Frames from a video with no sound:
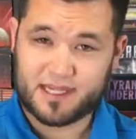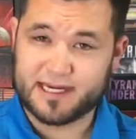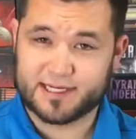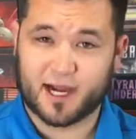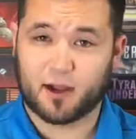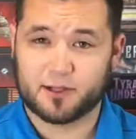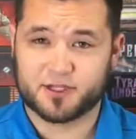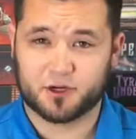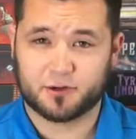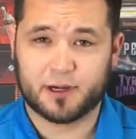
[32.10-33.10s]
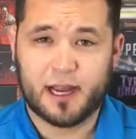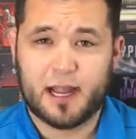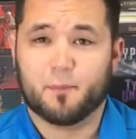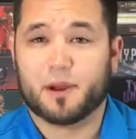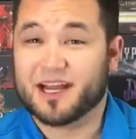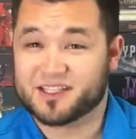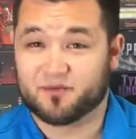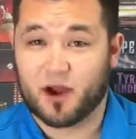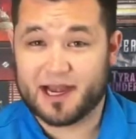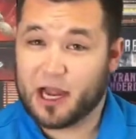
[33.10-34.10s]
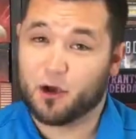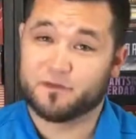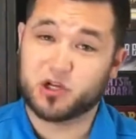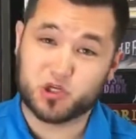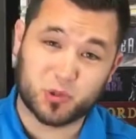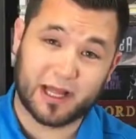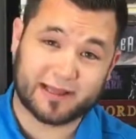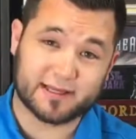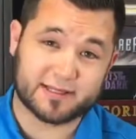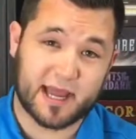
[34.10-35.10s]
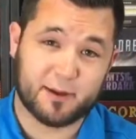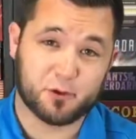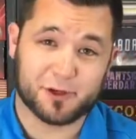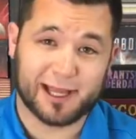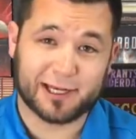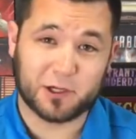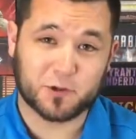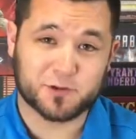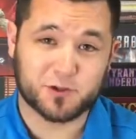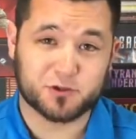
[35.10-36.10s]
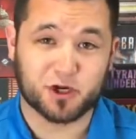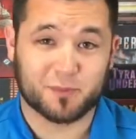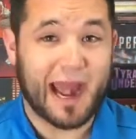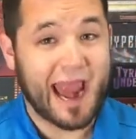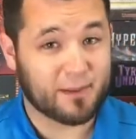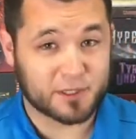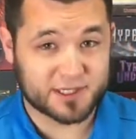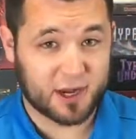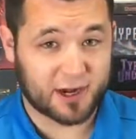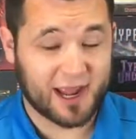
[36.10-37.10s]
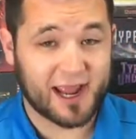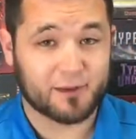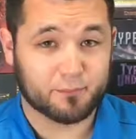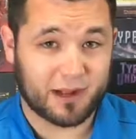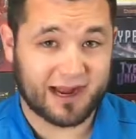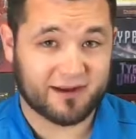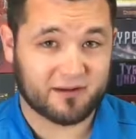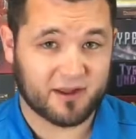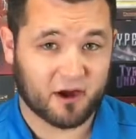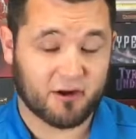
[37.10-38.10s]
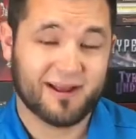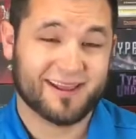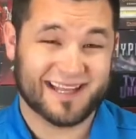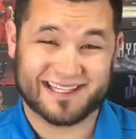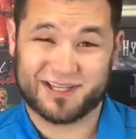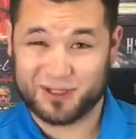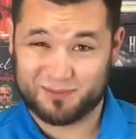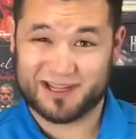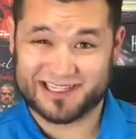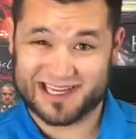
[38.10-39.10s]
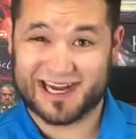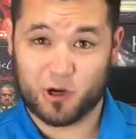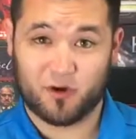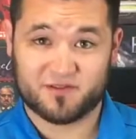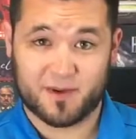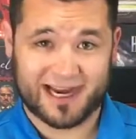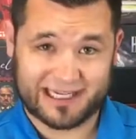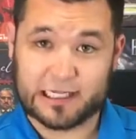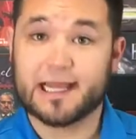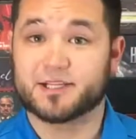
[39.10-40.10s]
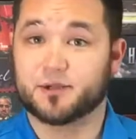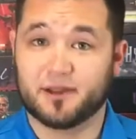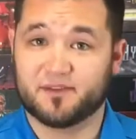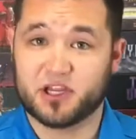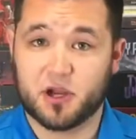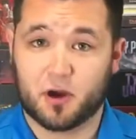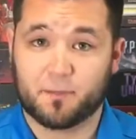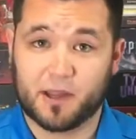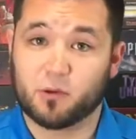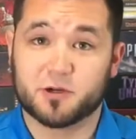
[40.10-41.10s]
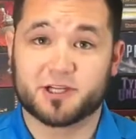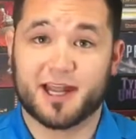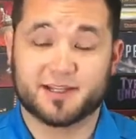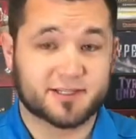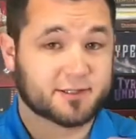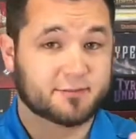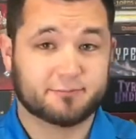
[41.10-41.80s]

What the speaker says: entirely certain. But as of right now, if you do like this game, you can go to German Amazon and buy it there. That's the only place that I know of to buy it, unless you live in Europe, in which case,